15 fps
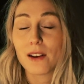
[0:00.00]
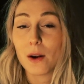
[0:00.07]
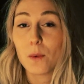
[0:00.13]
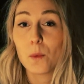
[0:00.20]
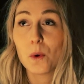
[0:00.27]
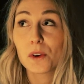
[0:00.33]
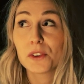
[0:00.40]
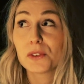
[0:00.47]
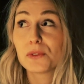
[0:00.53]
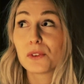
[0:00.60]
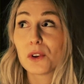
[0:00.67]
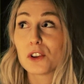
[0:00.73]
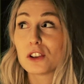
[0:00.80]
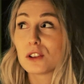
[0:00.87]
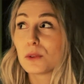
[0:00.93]
a
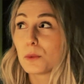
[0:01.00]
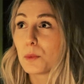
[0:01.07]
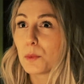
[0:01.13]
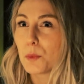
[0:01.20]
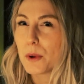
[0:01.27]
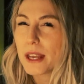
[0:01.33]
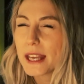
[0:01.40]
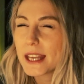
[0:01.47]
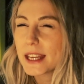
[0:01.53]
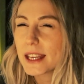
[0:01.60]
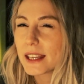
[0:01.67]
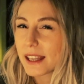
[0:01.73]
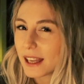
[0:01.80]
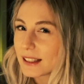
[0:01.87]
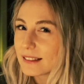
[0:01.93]
wonderful
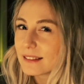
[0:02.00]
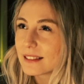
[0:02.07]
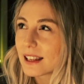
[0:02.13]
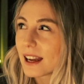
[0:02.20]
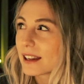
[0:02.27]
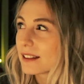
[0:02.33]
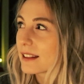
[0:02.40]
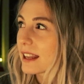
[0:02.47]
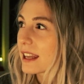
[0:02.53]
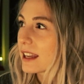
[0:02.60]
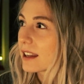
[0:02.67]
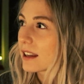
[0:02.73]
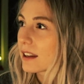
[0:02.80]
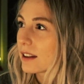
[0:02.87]
weekend, I think,